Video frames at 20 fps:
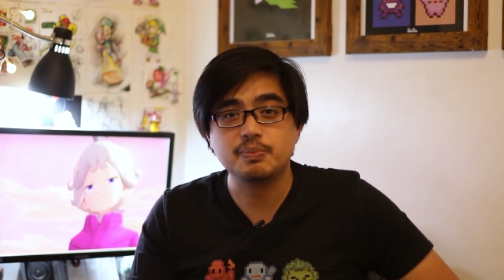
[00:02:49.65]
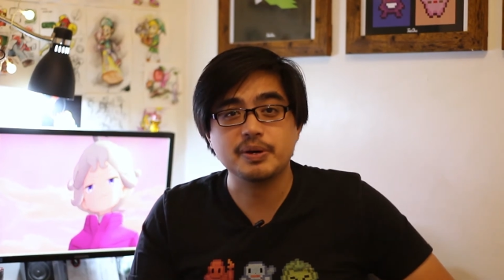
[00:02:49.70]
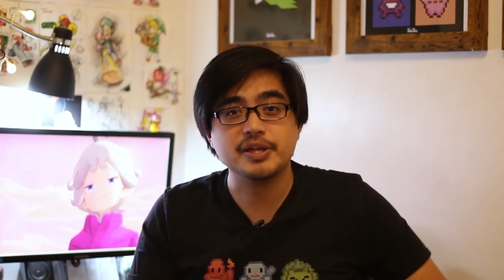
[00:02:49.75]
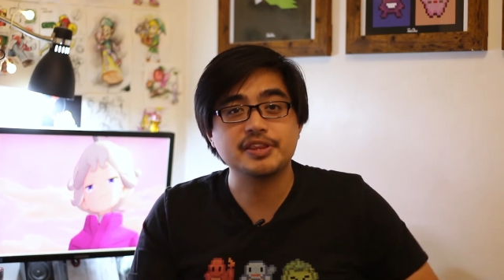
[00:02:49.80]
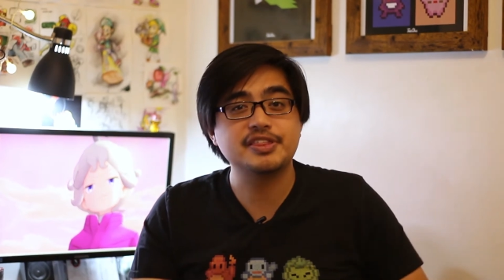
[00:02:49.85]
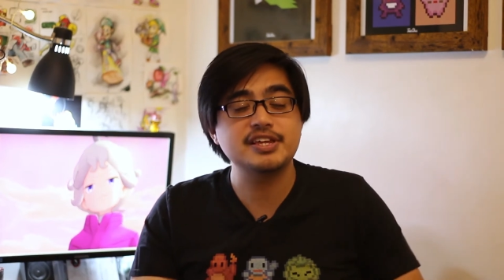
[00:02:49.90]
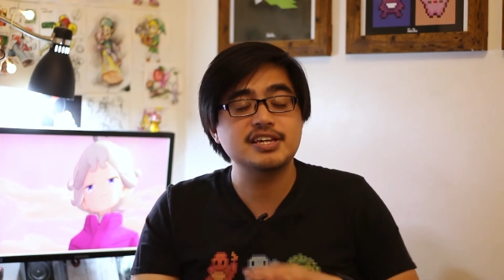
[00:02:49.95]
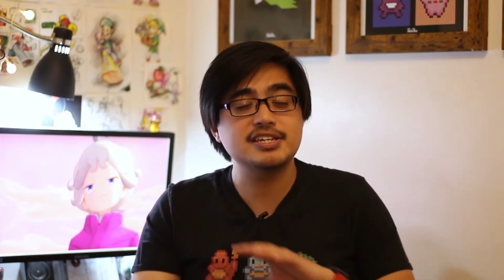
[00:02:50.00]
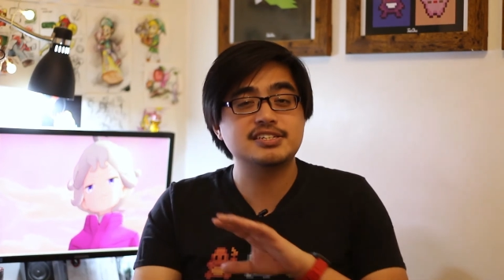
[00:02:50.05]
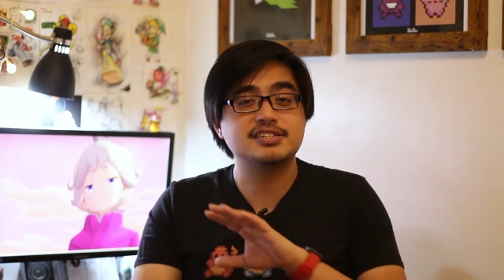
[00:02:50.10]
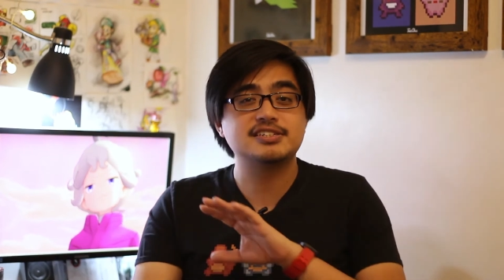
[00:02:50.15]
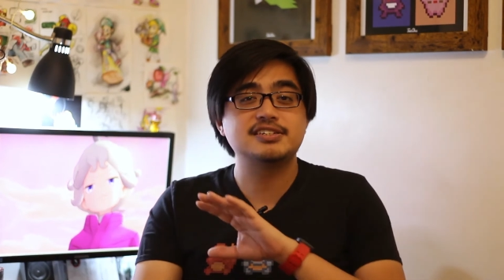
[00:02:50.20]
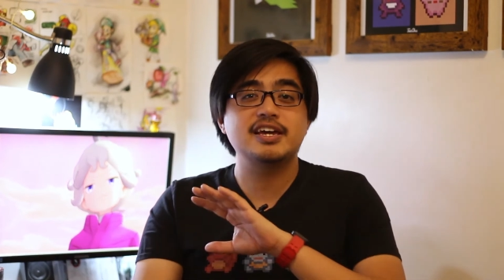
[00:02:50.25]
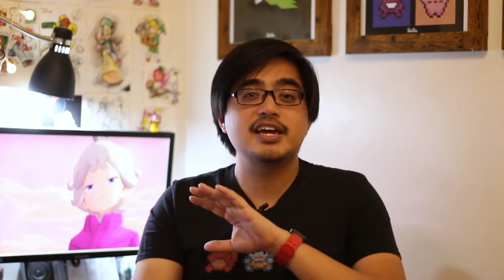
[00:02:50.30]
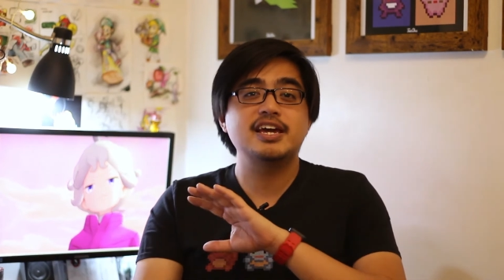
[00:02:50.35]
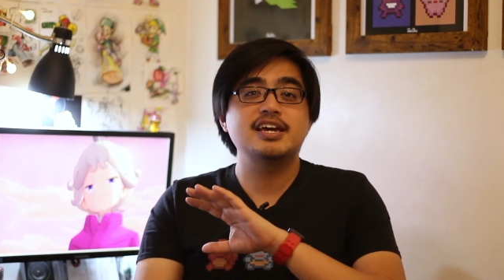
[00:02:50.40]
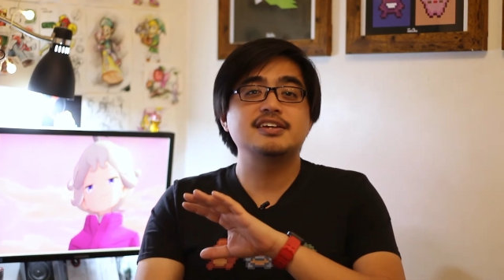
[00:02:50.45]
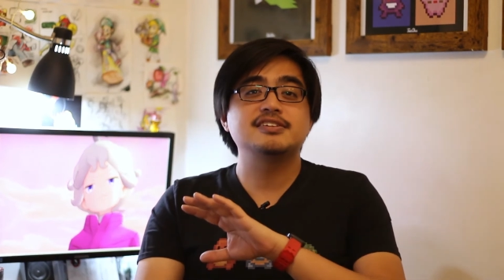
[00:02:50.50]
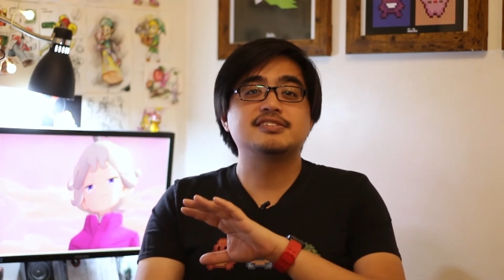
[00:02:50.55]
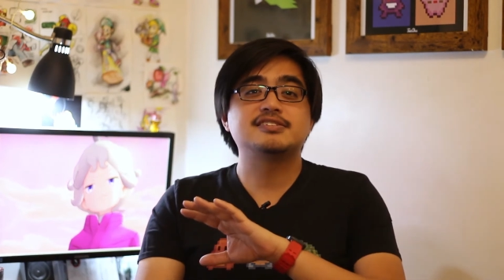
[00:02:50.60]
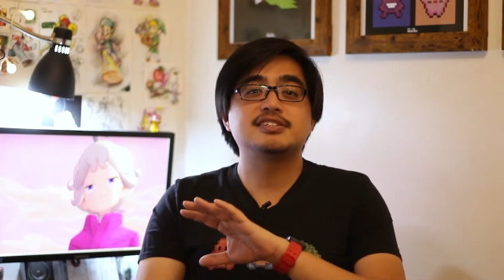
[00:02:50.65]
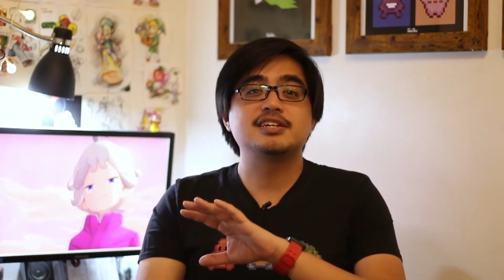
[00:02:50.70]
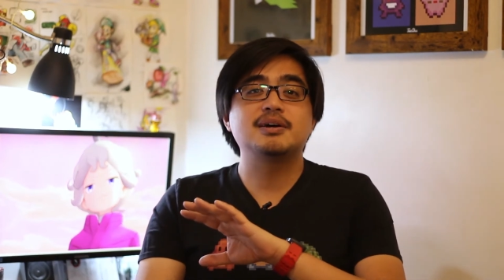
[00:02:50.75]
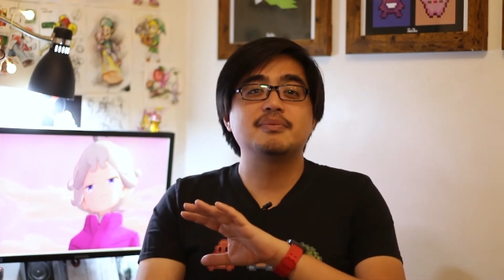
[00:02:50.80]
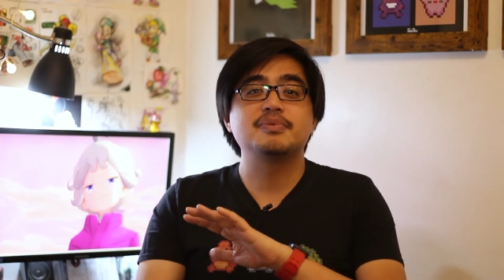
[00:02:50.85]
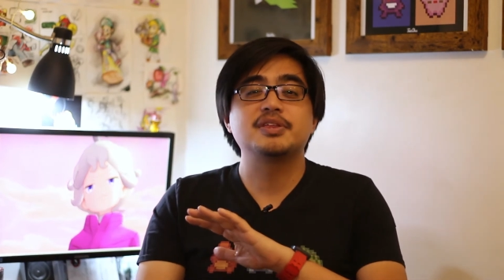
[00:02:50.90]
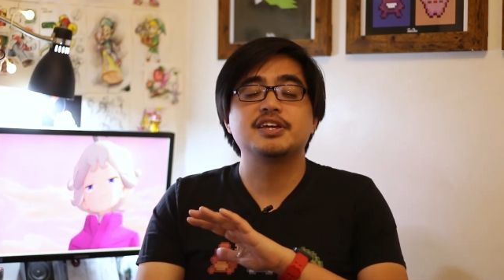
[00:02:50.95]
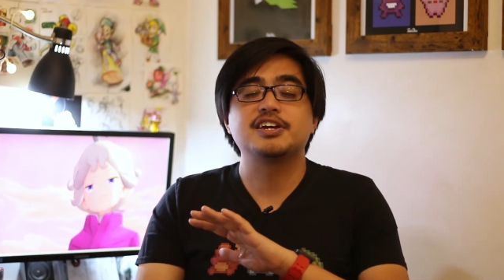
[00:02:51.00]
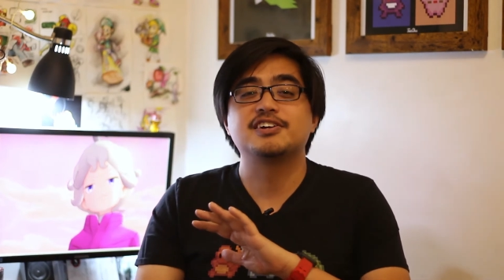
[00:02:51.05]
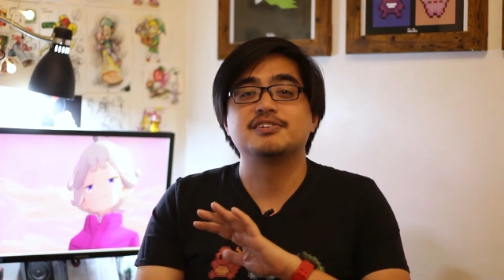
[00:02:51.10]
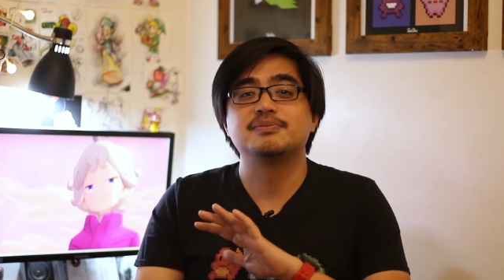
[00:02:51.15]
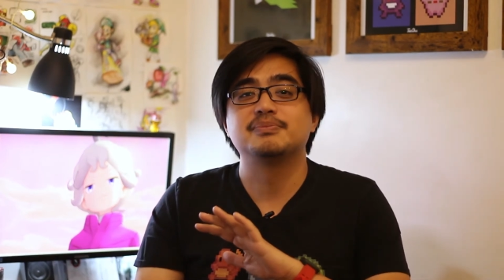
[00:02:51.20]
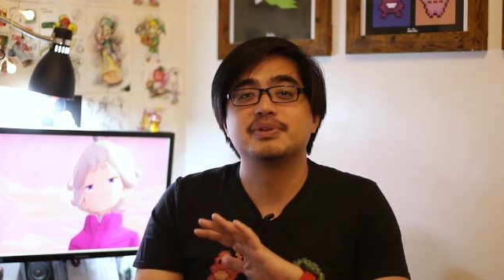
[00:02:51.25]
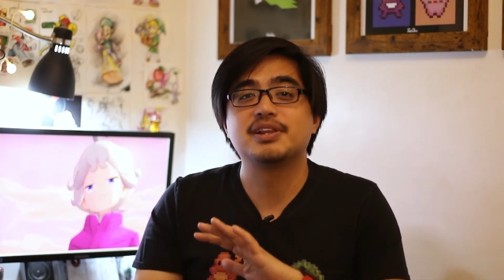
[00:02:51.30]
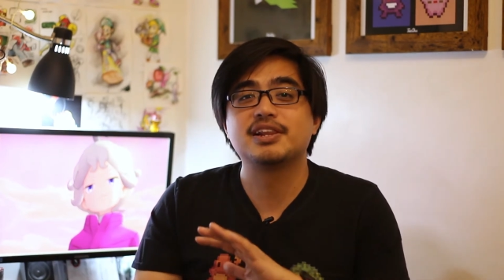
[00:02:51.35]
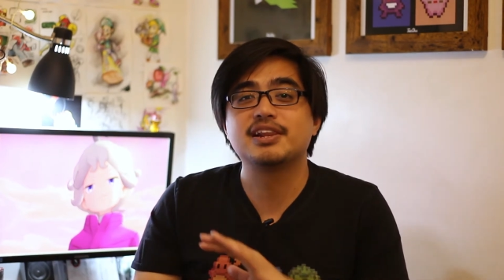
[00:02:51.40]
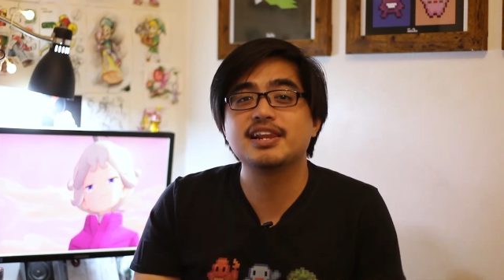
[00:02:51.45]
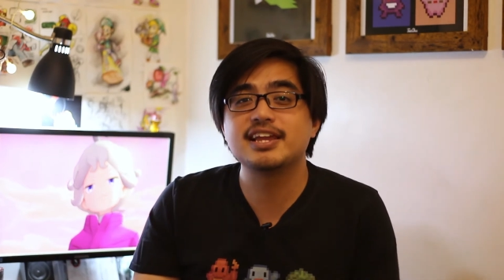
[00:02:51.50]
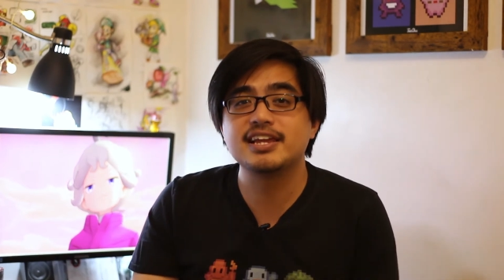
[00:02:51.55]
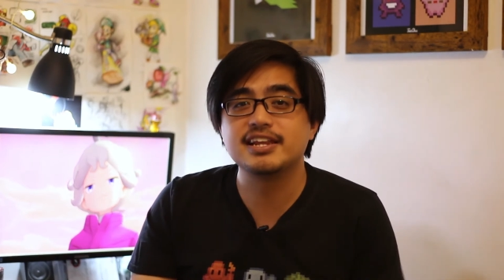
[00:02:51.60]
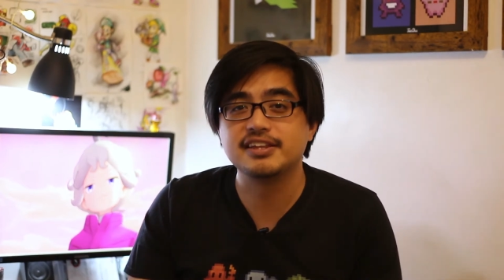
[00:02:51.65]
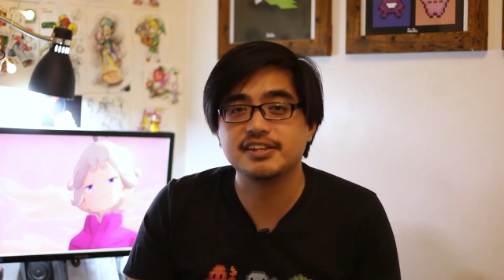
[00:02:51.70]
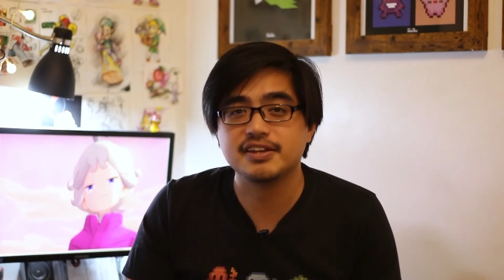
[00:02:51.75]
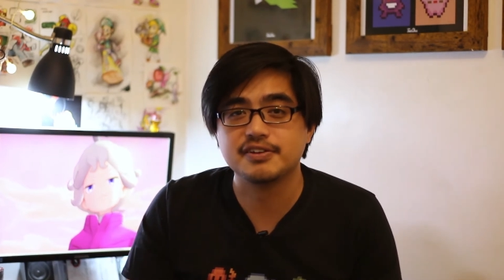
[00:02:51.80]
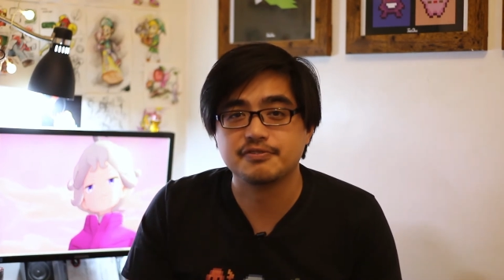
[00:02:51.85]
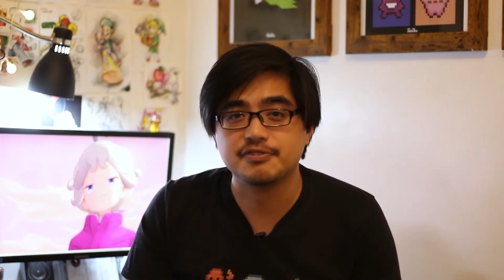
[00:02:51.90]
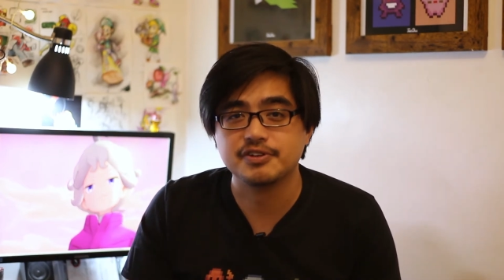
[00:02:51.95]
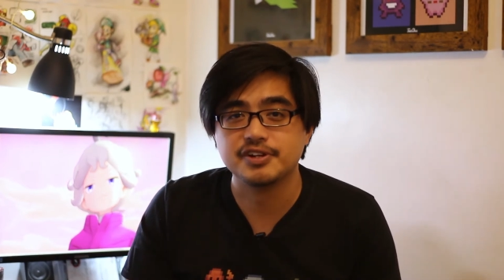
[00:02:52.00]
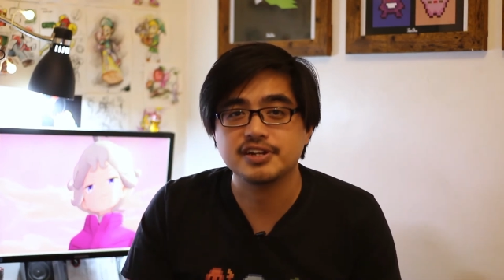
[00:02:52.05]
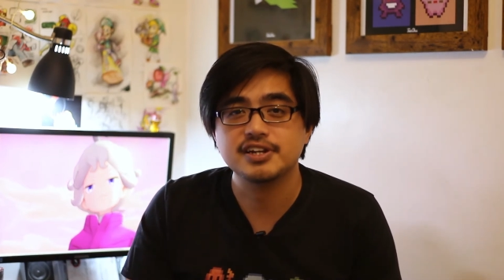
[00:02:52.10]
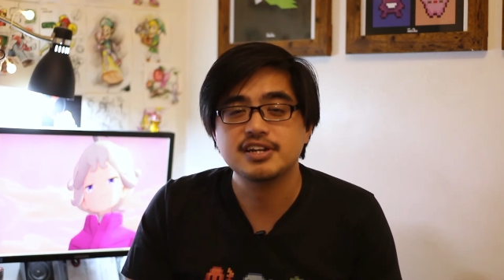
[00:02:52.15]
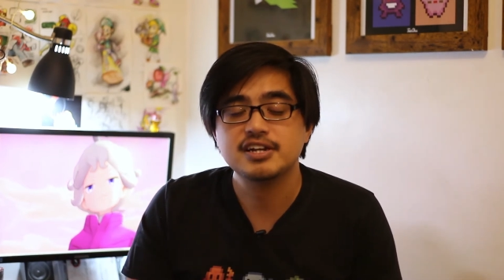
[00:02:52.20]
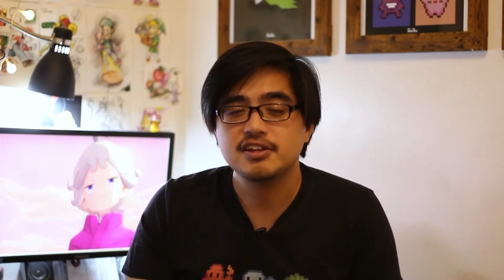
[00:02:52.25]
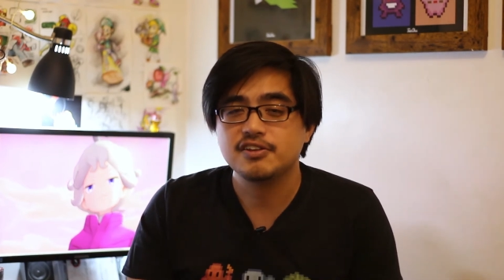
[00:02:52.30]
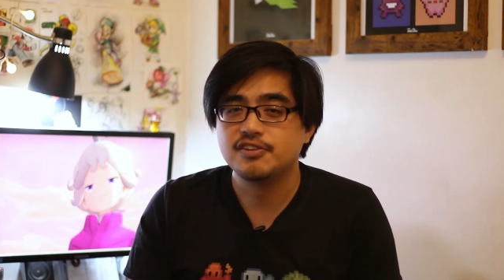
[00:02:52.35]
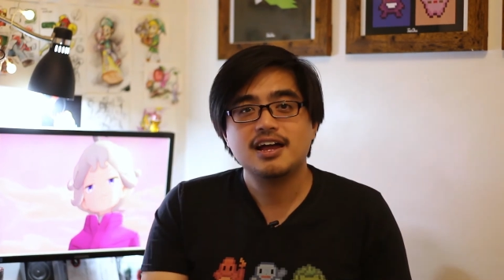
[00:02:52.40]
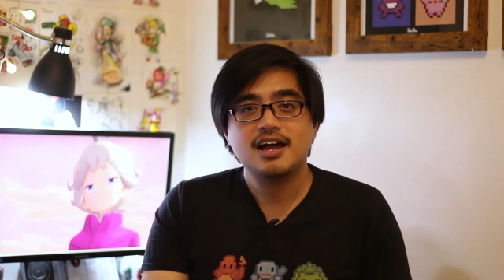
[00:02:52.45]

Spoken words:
but this is something completely different.